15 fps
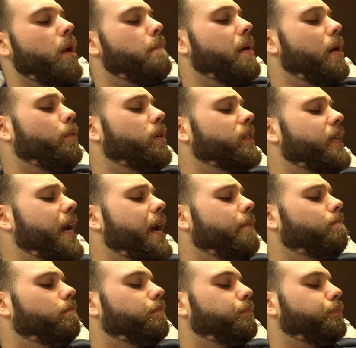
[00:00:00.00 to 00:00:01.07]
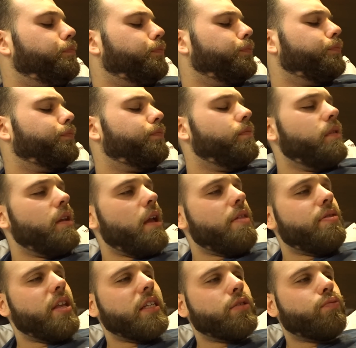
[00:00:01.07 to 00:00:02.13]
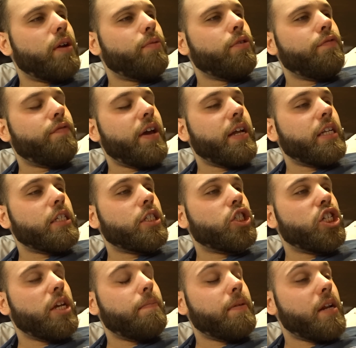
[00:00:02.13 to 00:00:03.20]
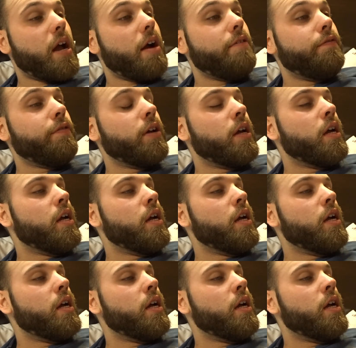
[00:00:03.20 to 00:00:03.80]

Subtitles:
But I will say, this Red Roof Inn is cheap enough.